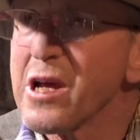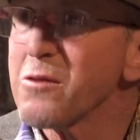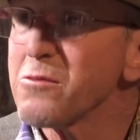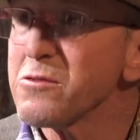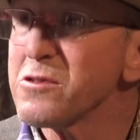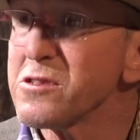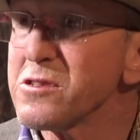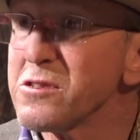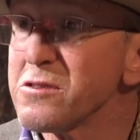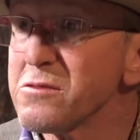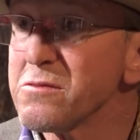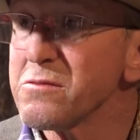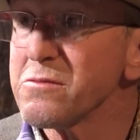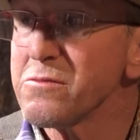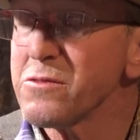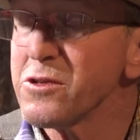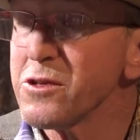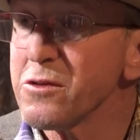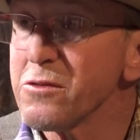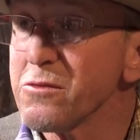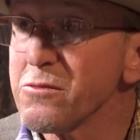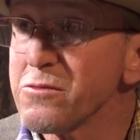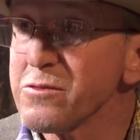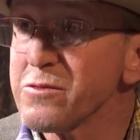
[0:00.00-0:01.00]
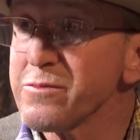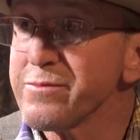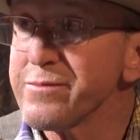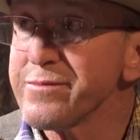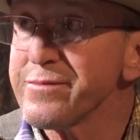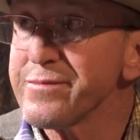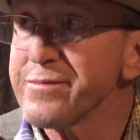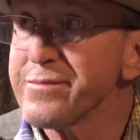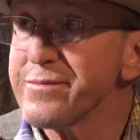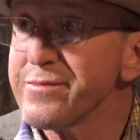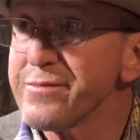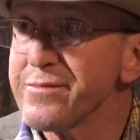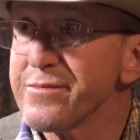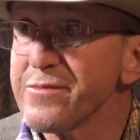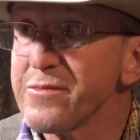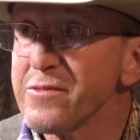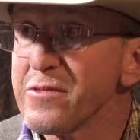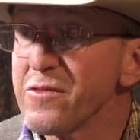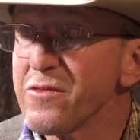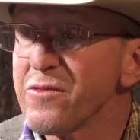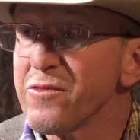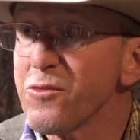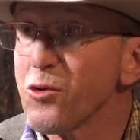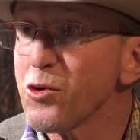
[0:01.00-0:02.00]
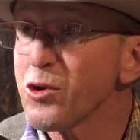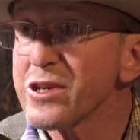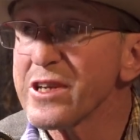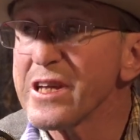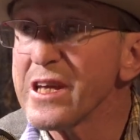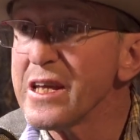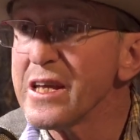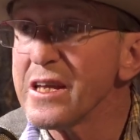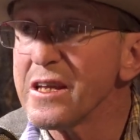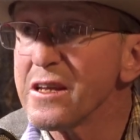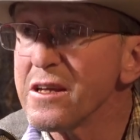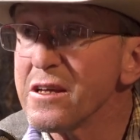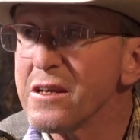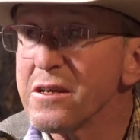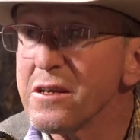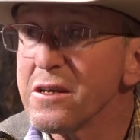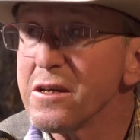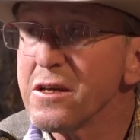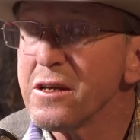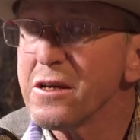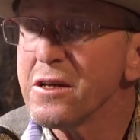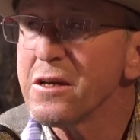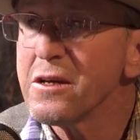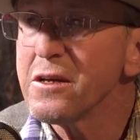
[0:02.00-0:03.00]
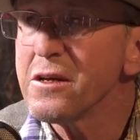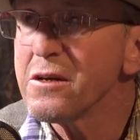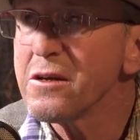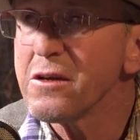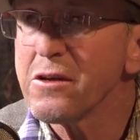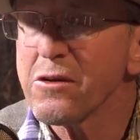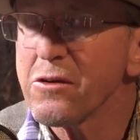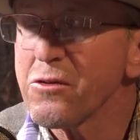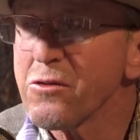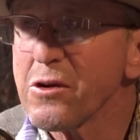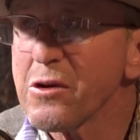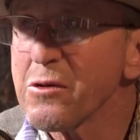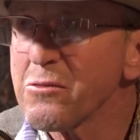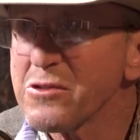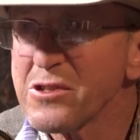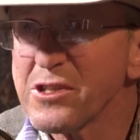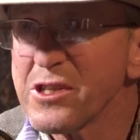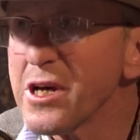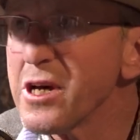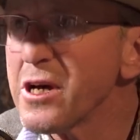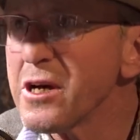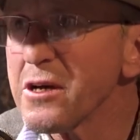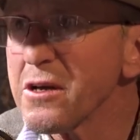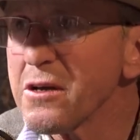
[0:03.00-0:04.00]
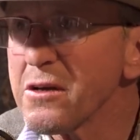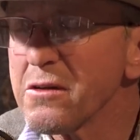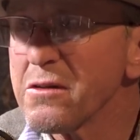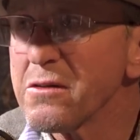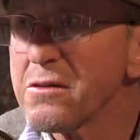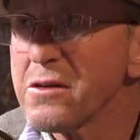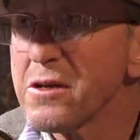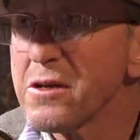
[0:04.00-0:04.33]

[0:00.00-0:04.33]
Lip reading: I was, 14, when I was young,